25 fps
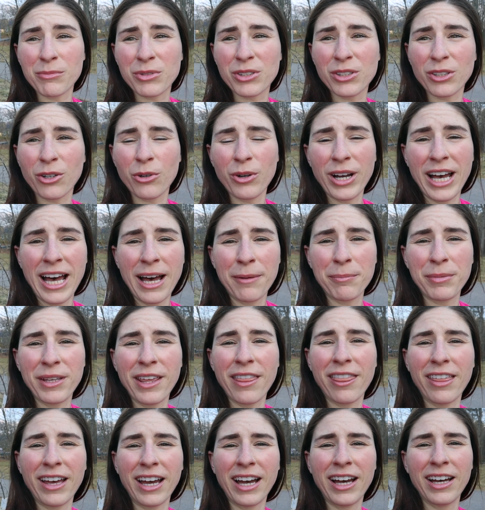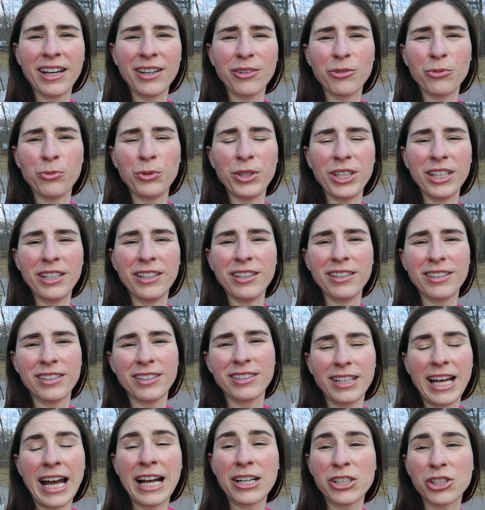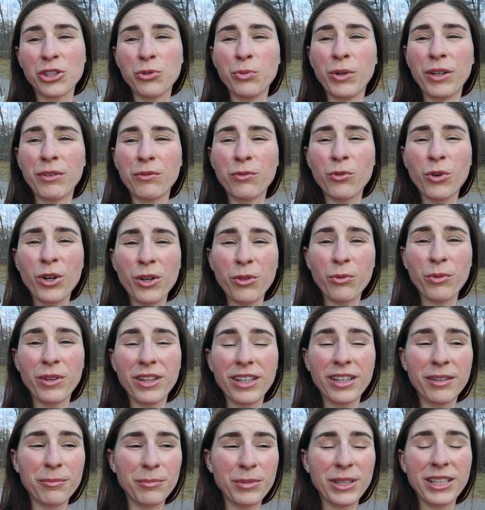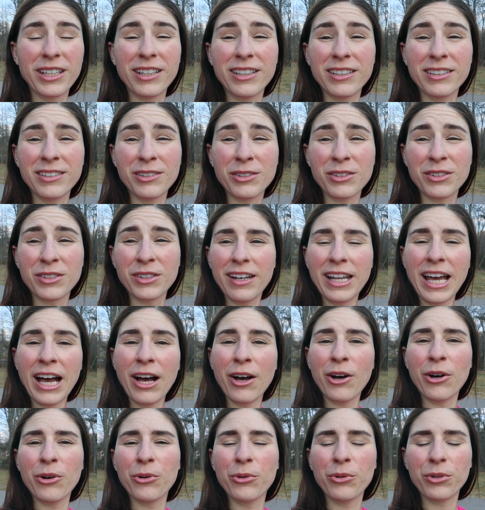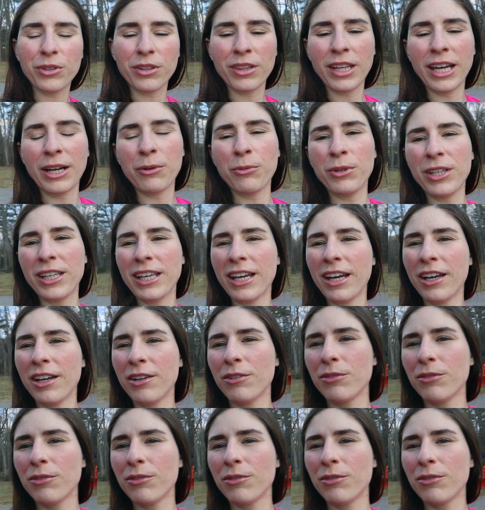so happy that we actually went forth with it, because now that we get